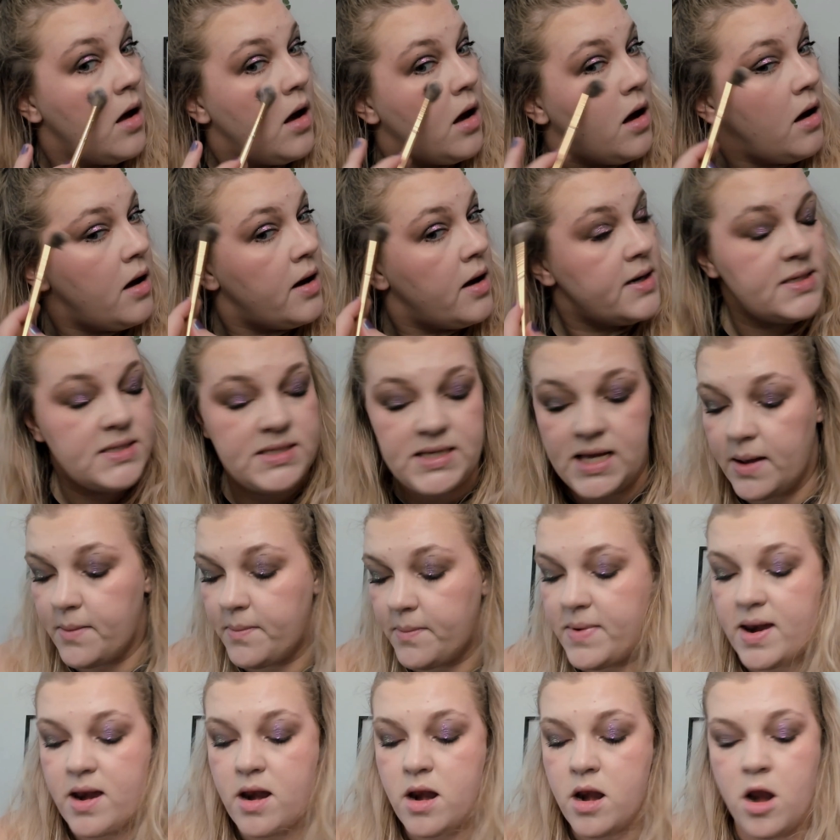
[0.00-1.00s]
Honestly,
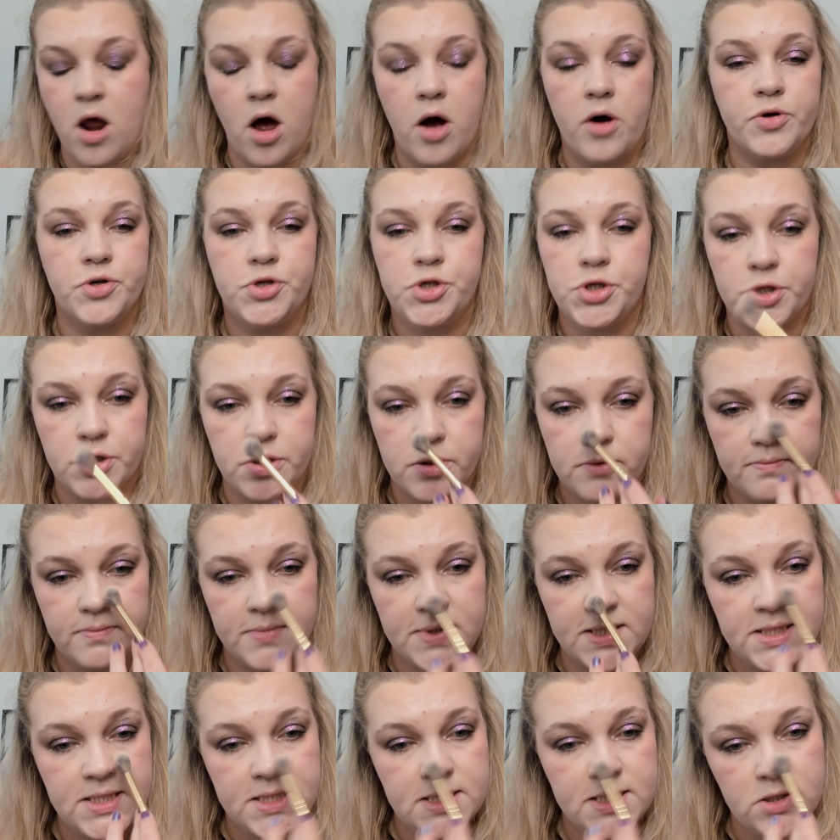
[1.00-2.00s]
I'm not sure.
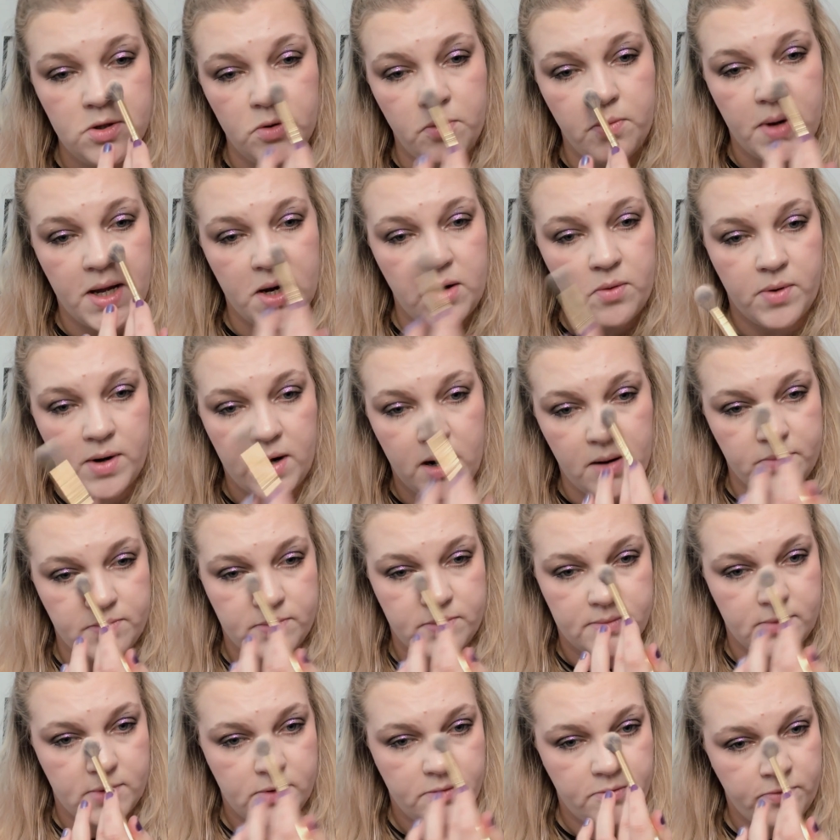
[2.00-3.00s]
This is the one where I'm
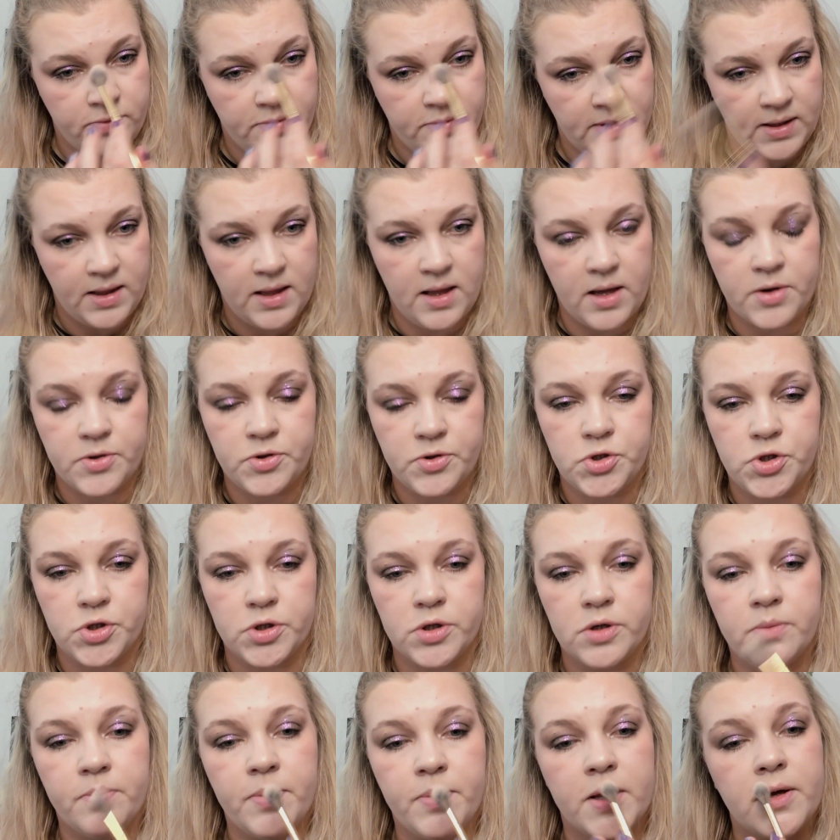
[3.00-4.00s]
really
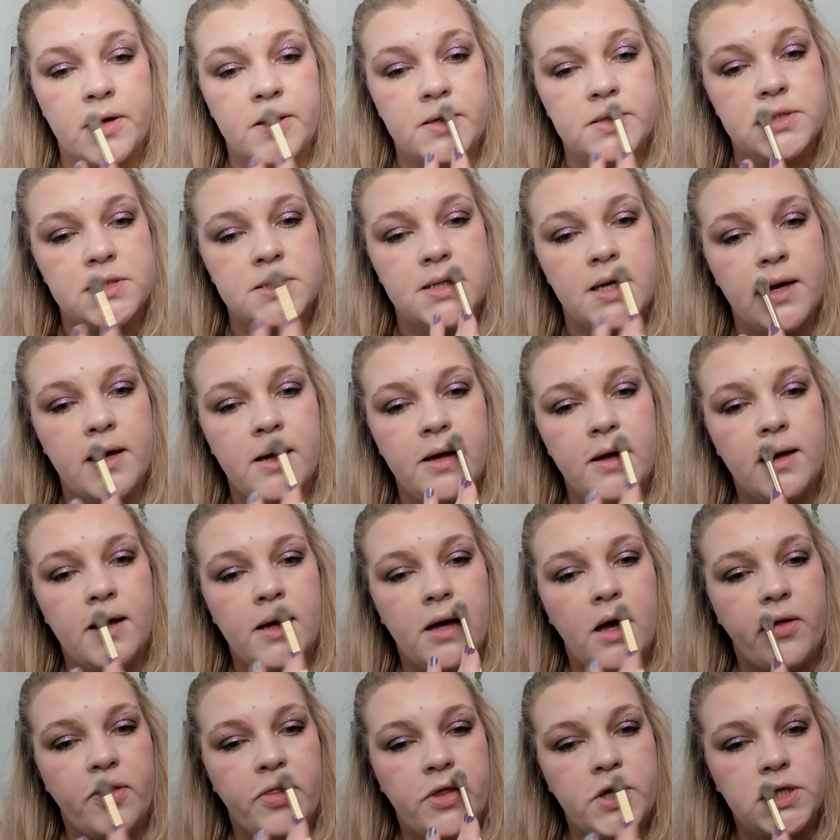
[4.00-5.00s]
unsure because
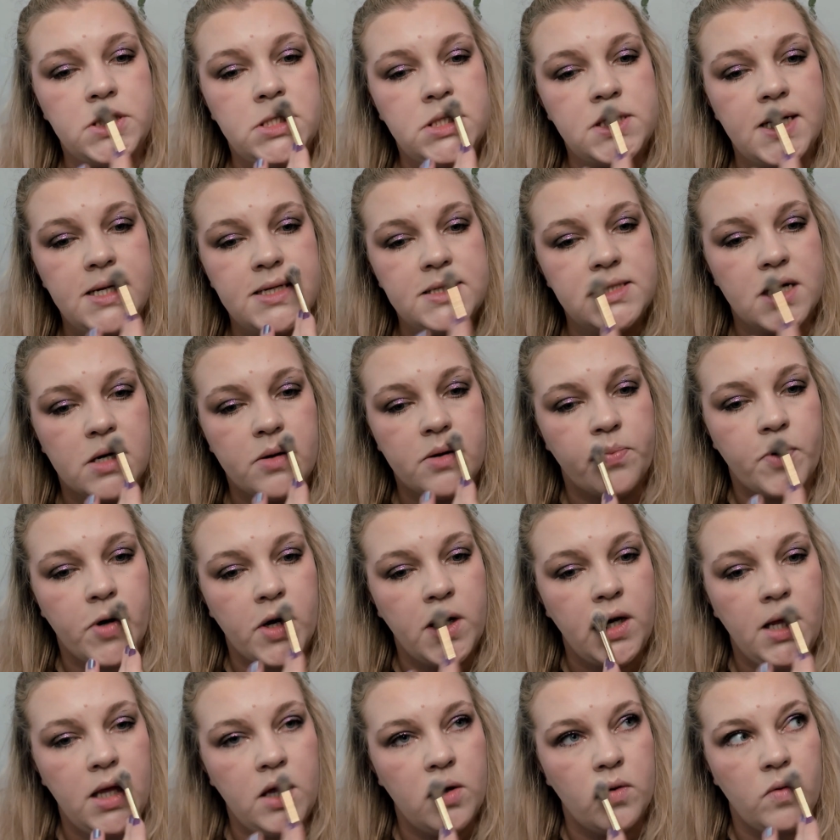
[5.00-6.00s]
the shades are
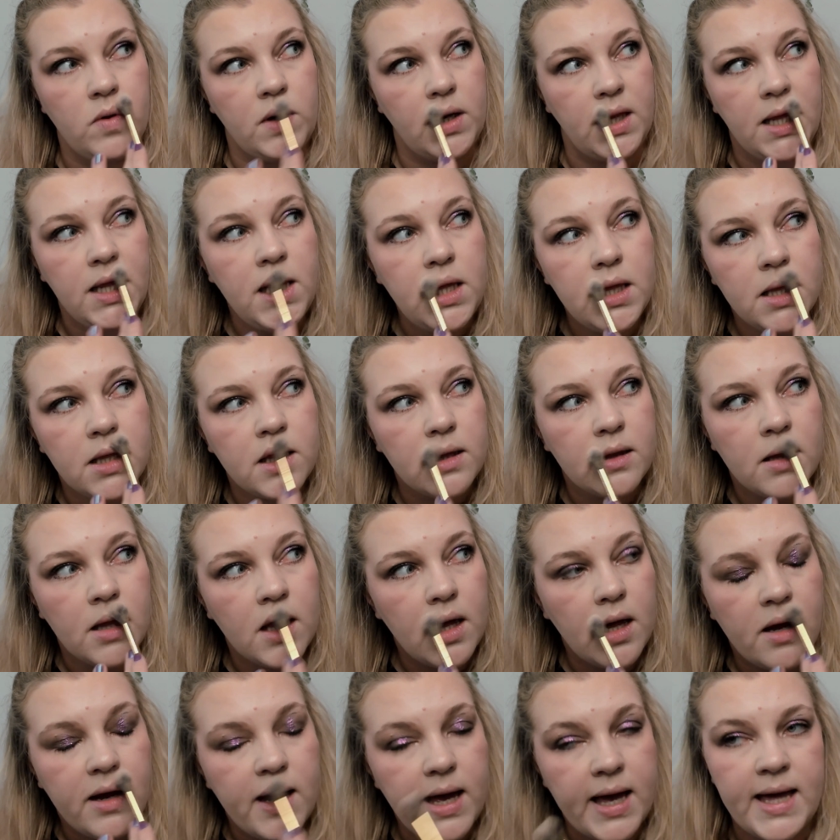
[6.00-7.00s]
pretty unique.
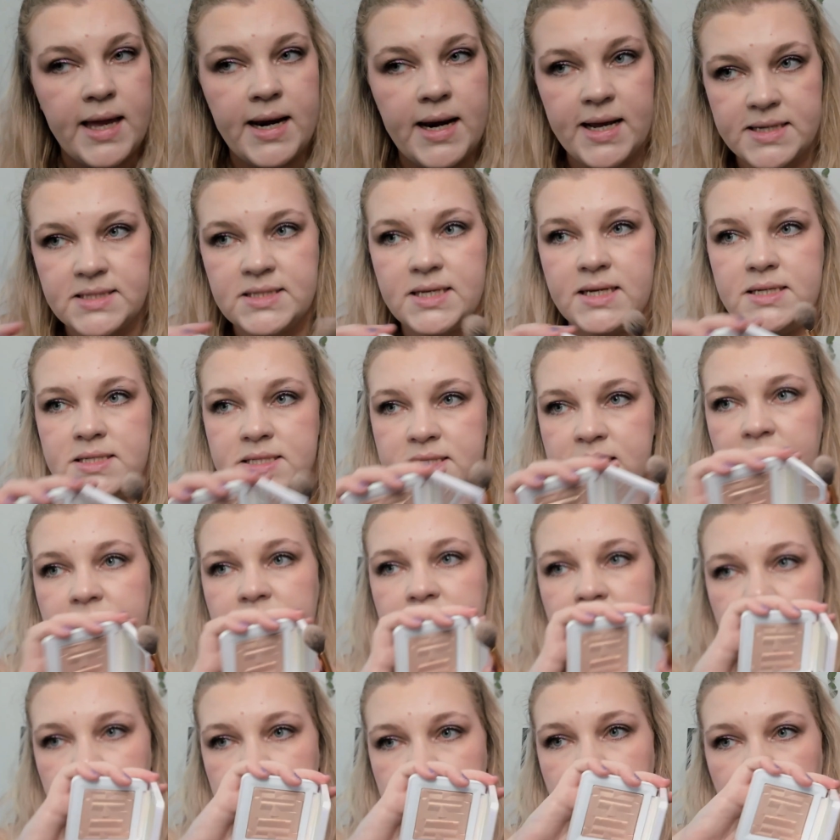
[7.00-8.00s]
And as I said,
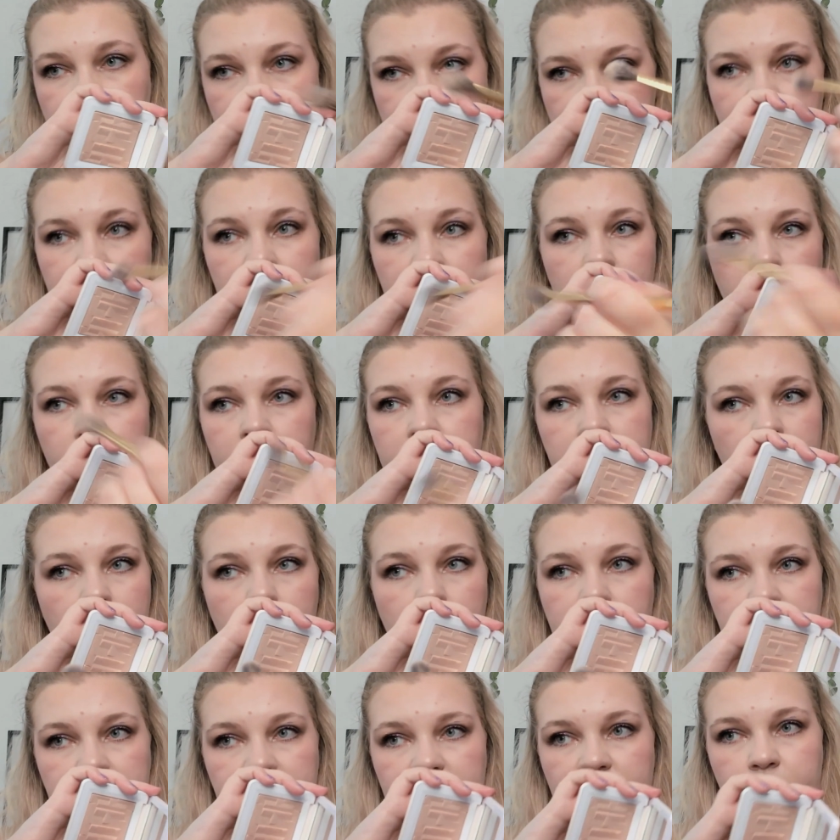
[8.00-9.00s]
there's a lot going
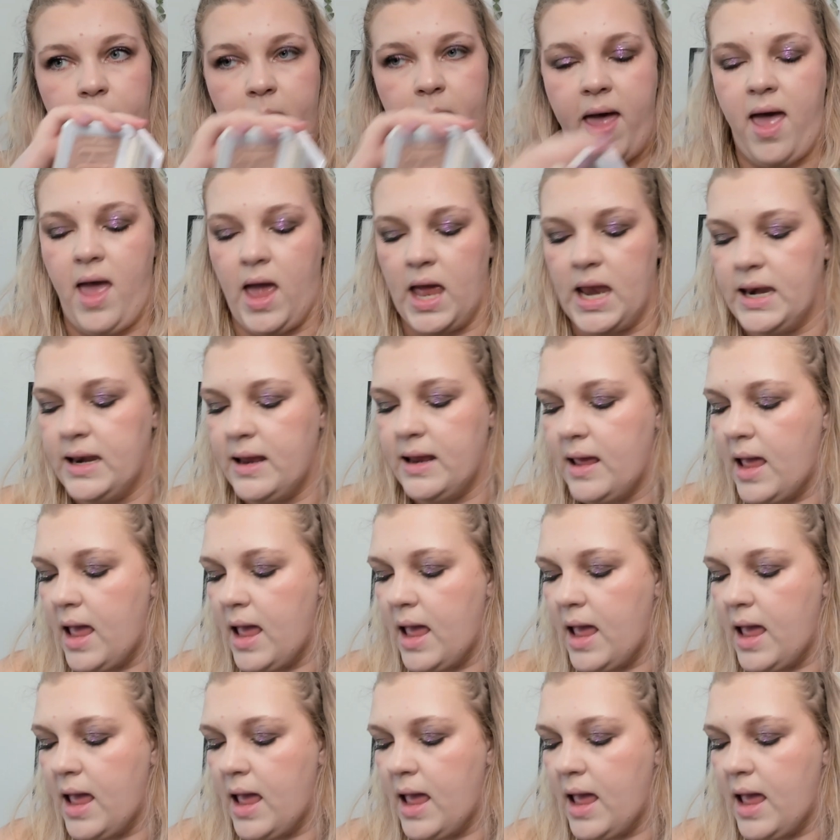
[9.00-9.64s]
on in the pan.